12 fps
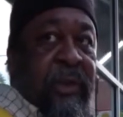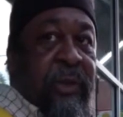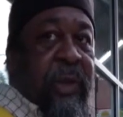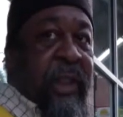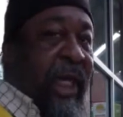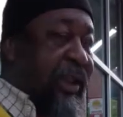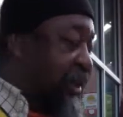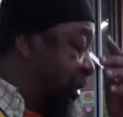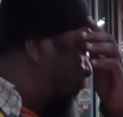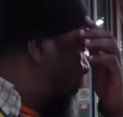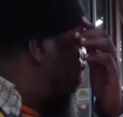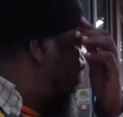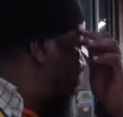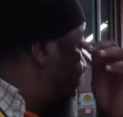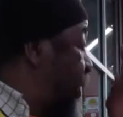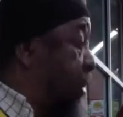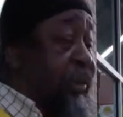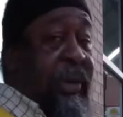So a lot of stuff was going
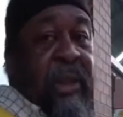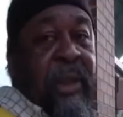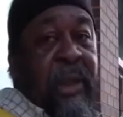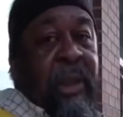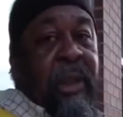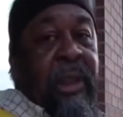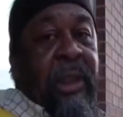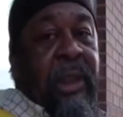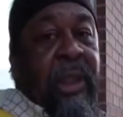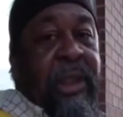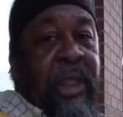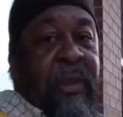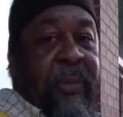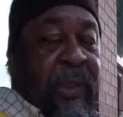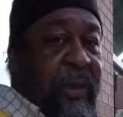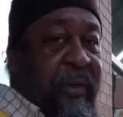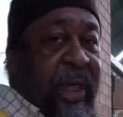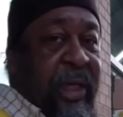on. A young
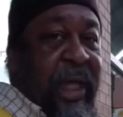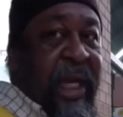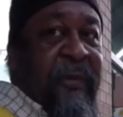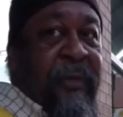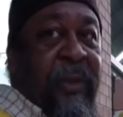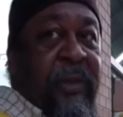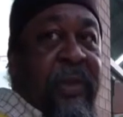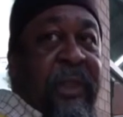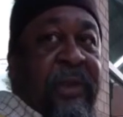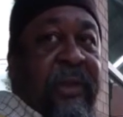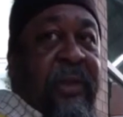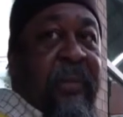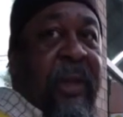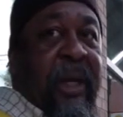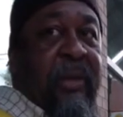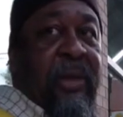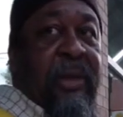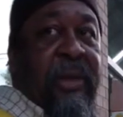brother right here asked me a question
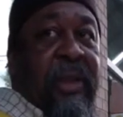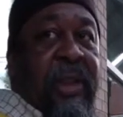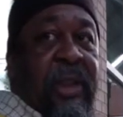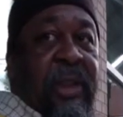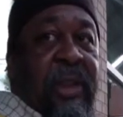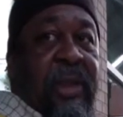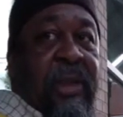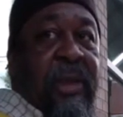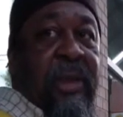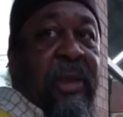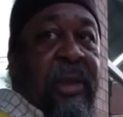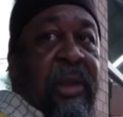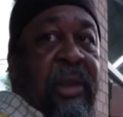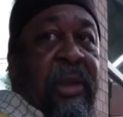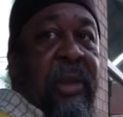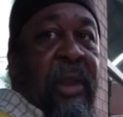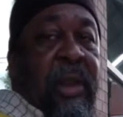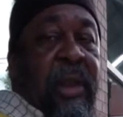about uh,
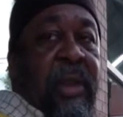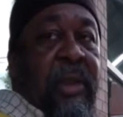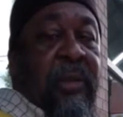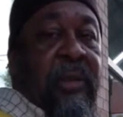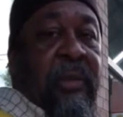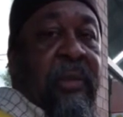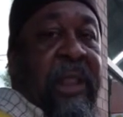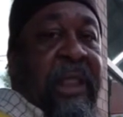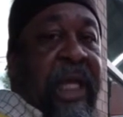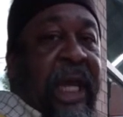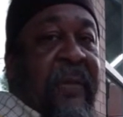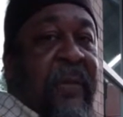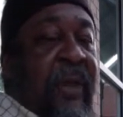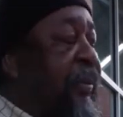uh, he came